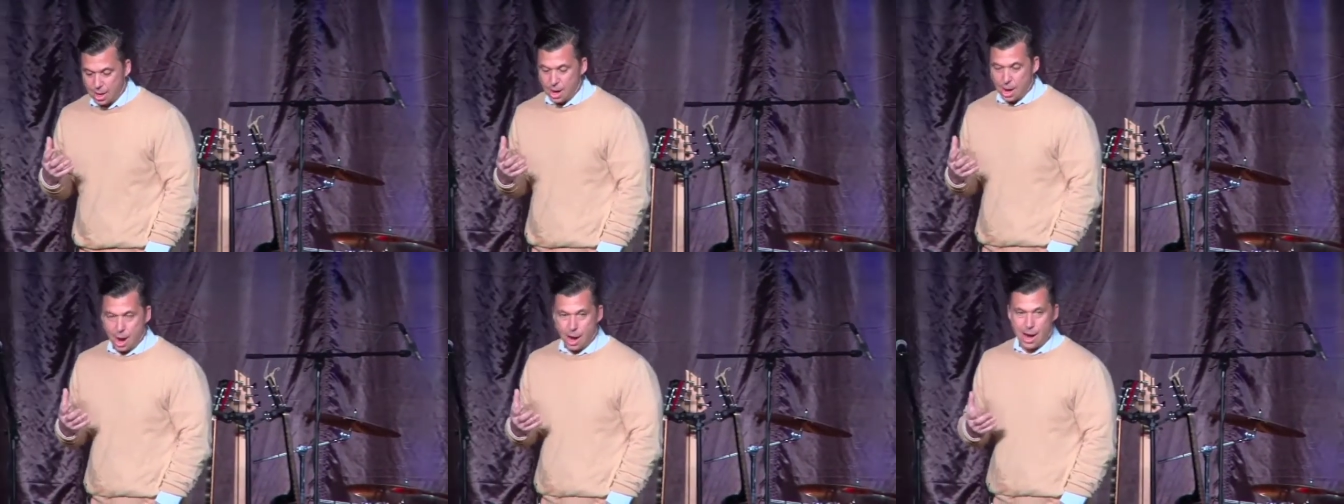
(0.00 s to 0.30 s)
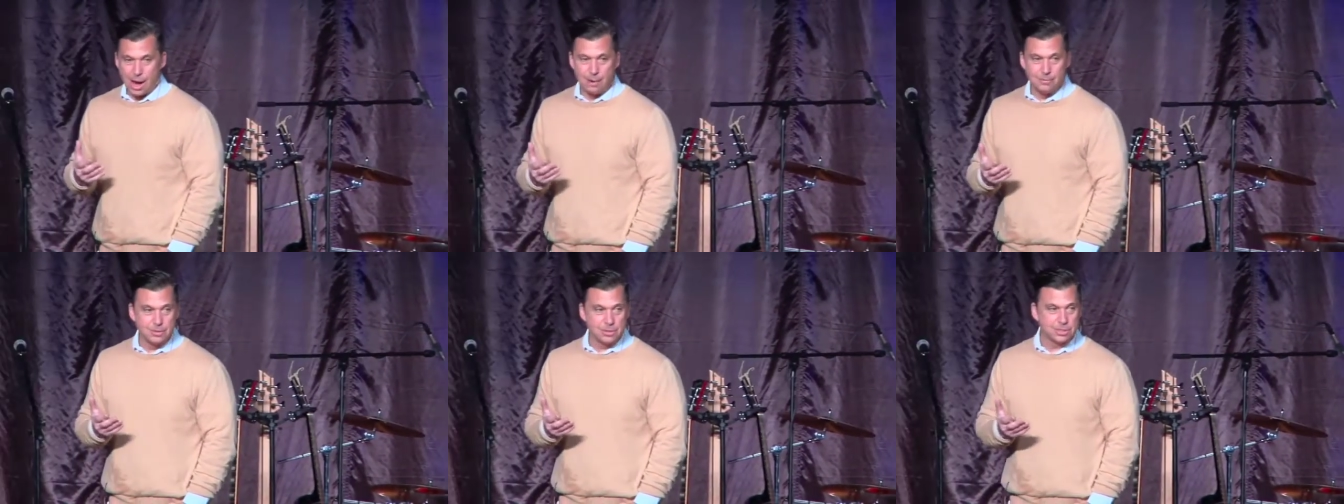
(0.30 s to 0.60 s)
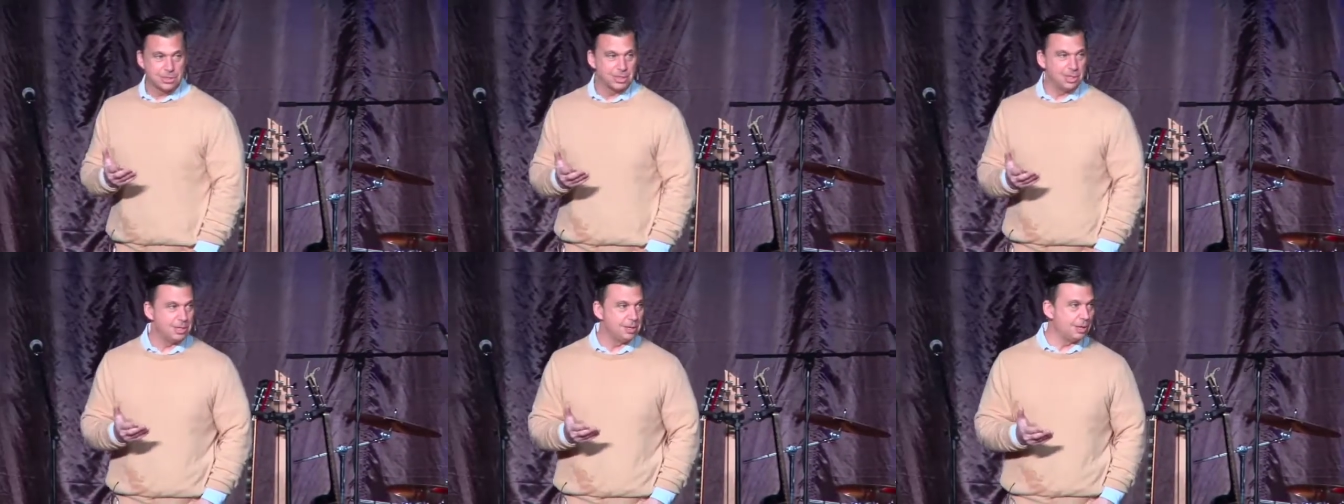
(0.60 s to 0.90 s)

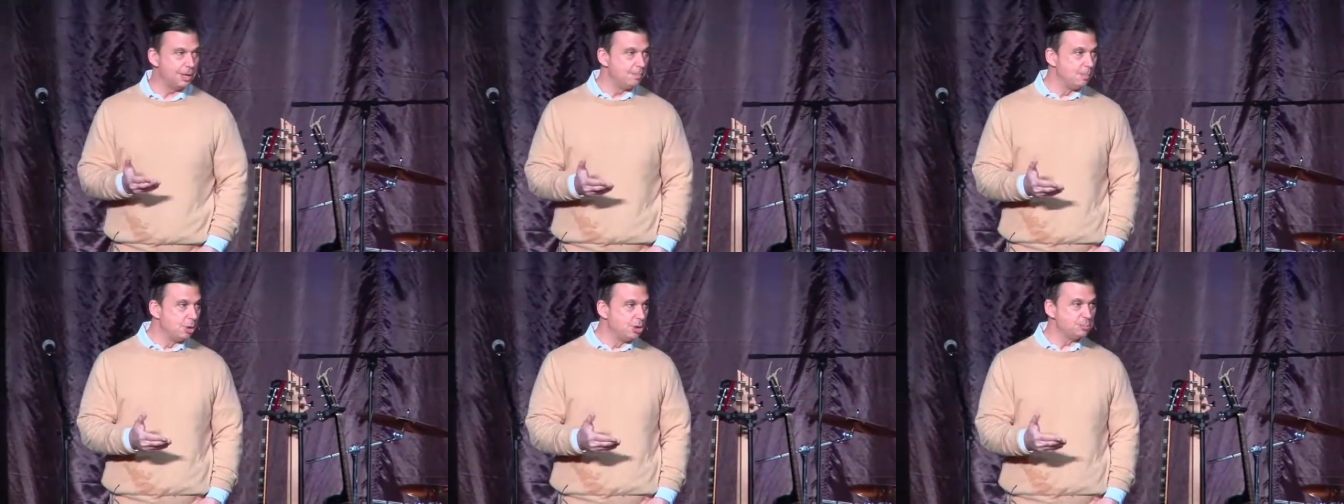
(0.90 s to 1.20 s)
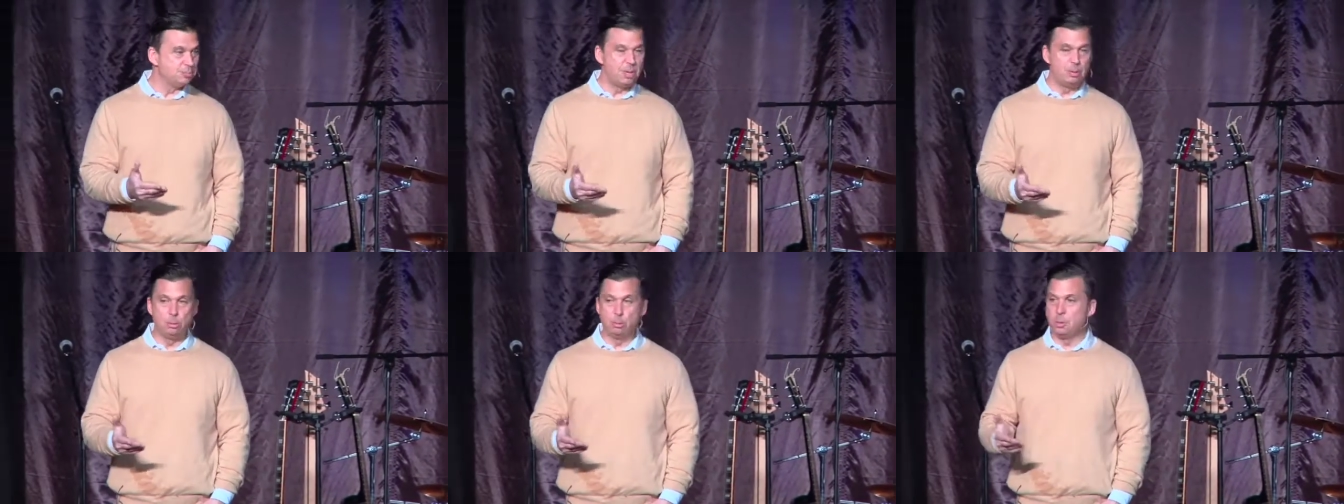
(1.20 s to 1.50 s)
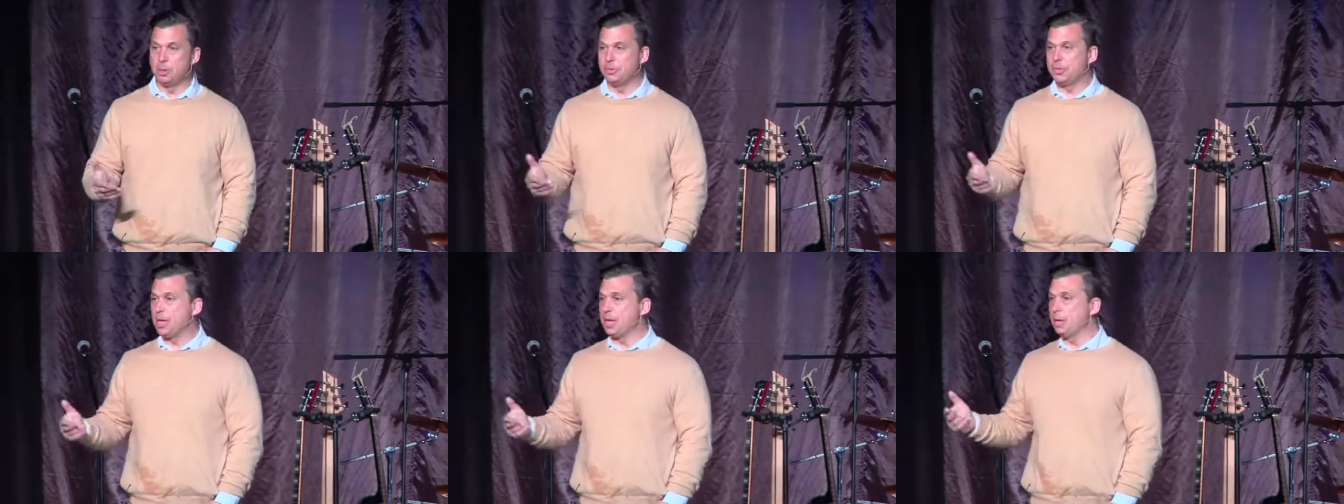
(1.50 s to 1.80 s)
Obviously, most people
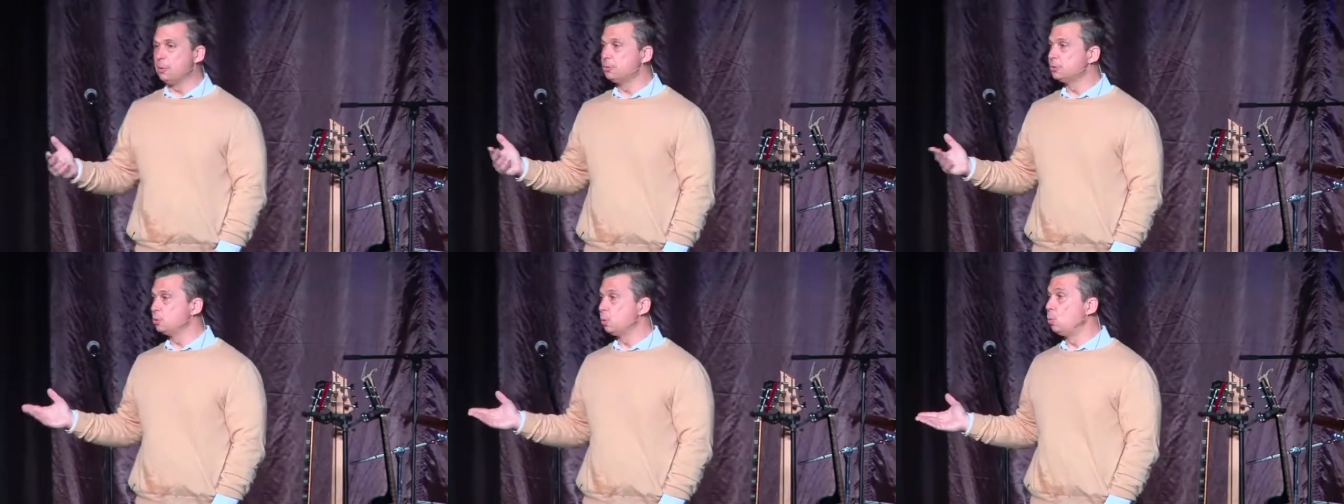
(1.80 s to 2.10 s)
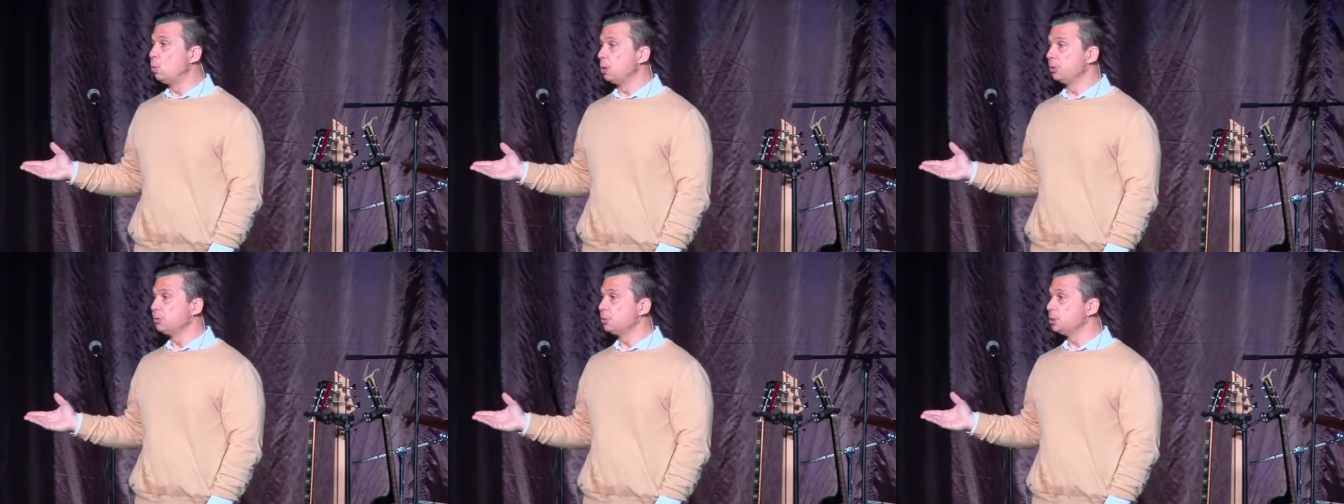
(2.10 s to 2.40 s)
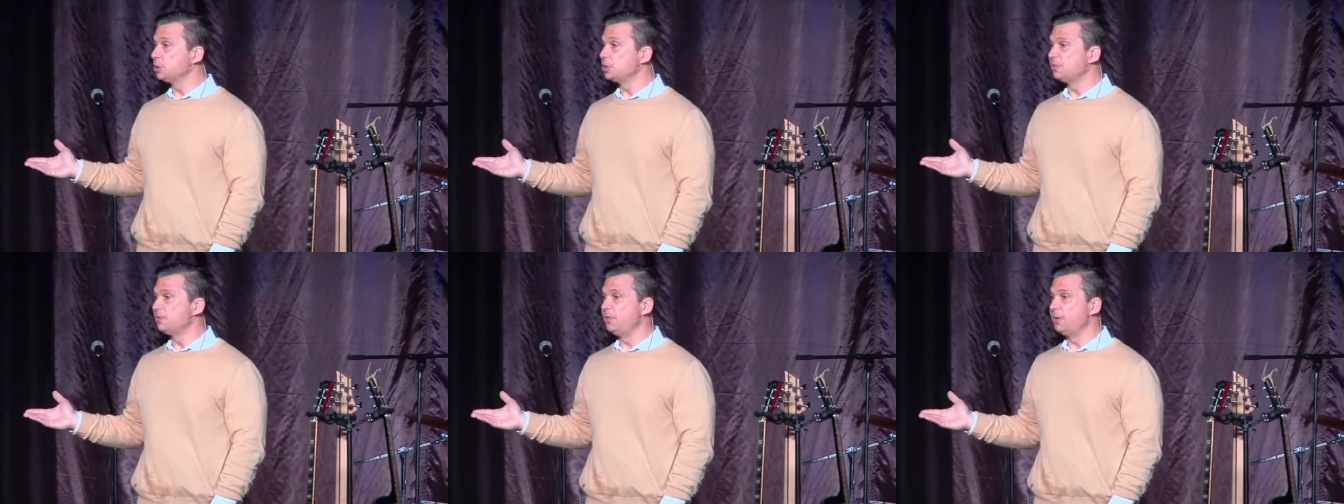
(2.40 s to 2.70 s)
would think it was a
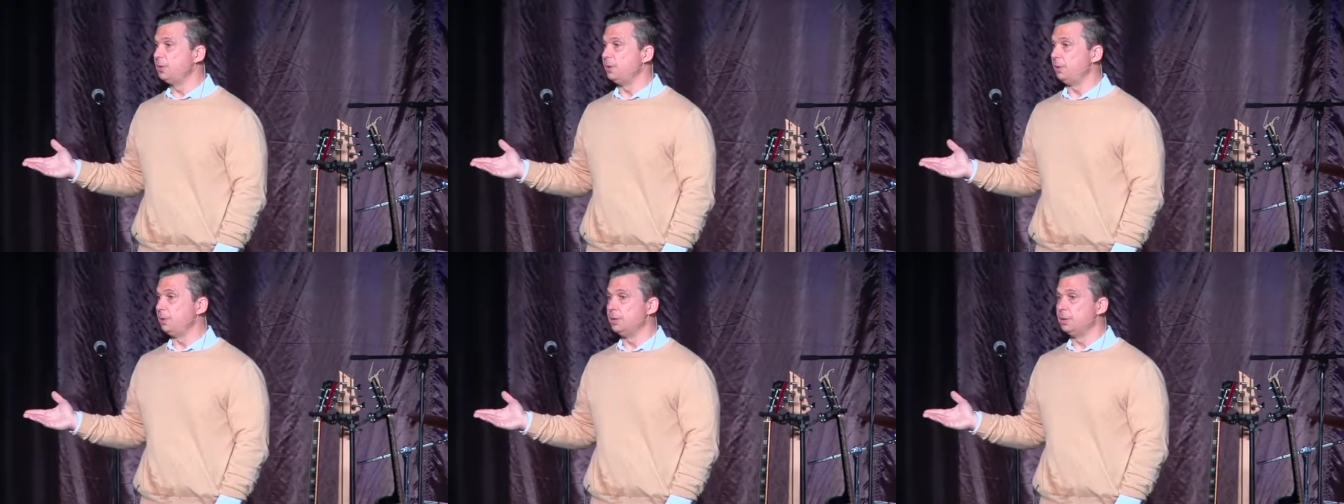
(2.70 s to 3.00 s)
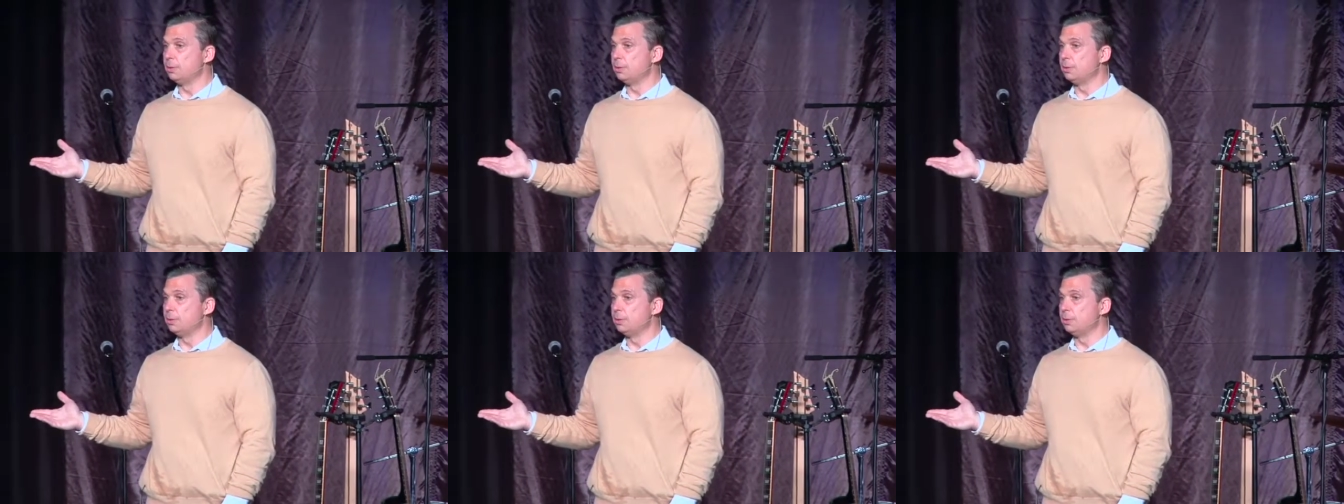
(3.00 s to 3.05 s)
worthless field,